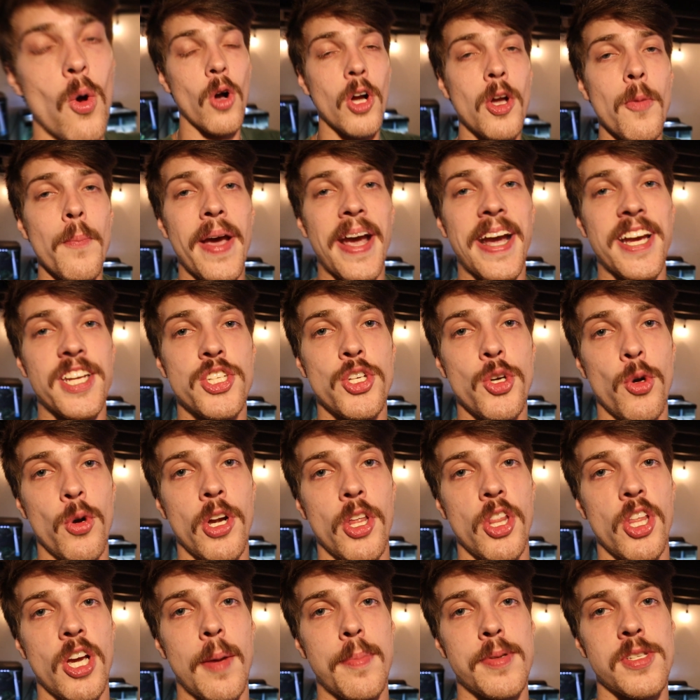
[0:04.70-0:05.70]
Welcome back to
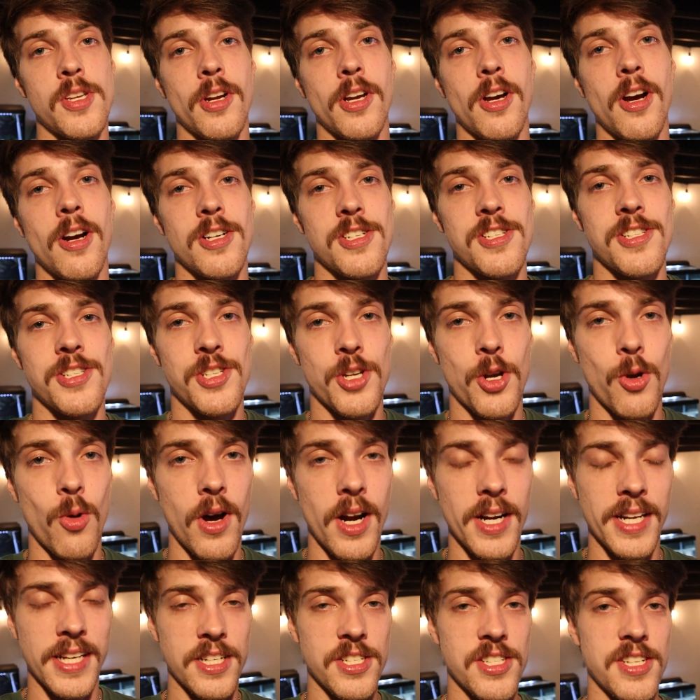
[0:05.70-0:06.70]
another episode of Carson's
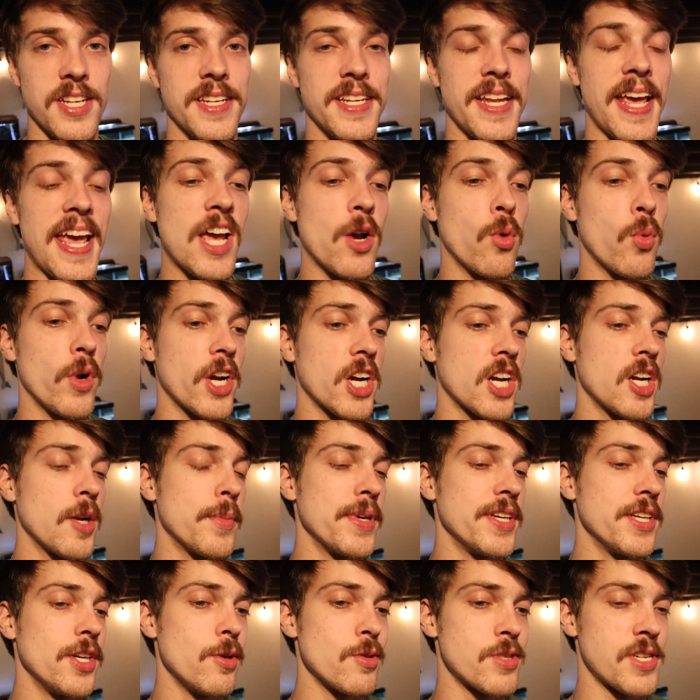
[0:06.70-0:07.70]
Aquatics. Today we're going to
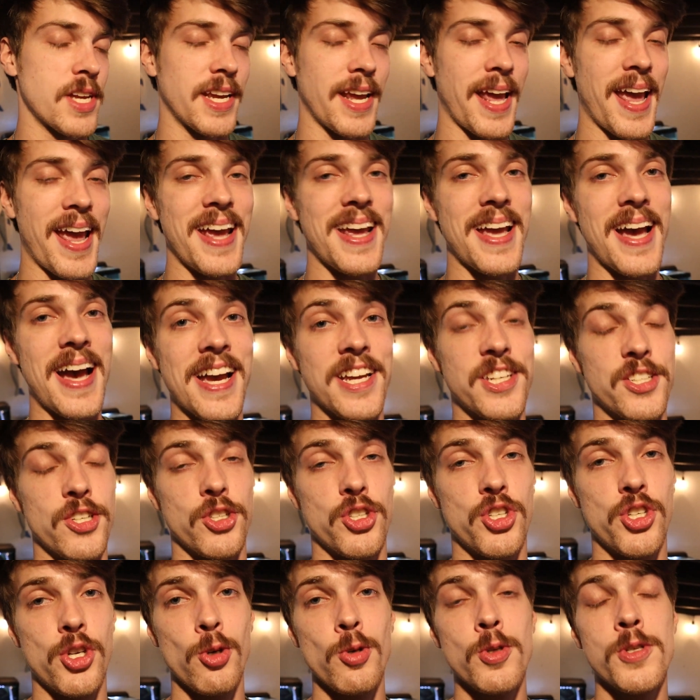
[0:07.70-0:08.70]
be using AI to
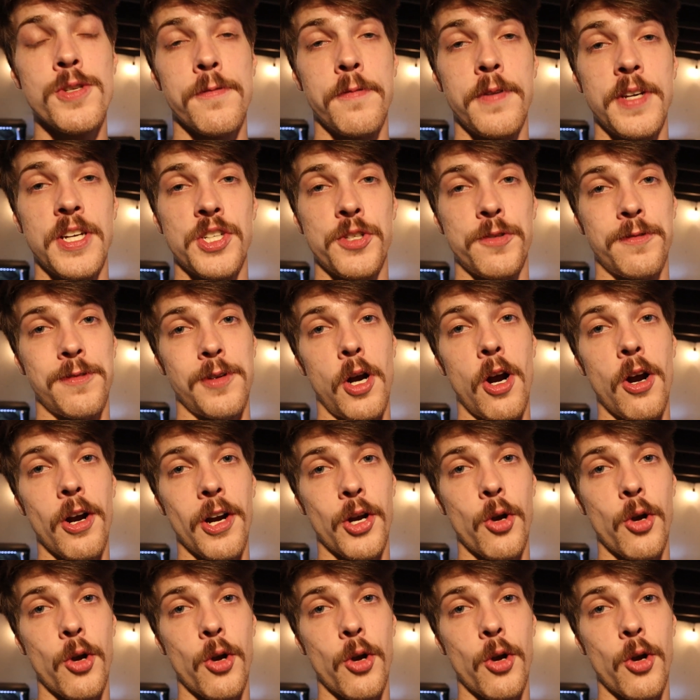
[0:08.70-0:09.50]
choose fish for our